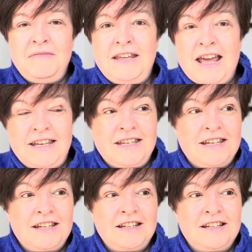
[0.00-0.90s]

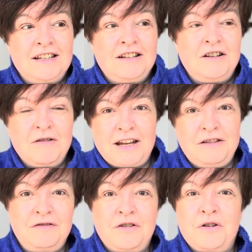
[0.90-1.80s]
yet
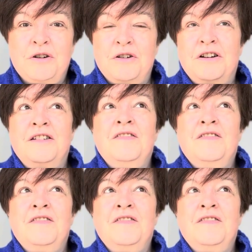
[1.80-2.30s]
looking for,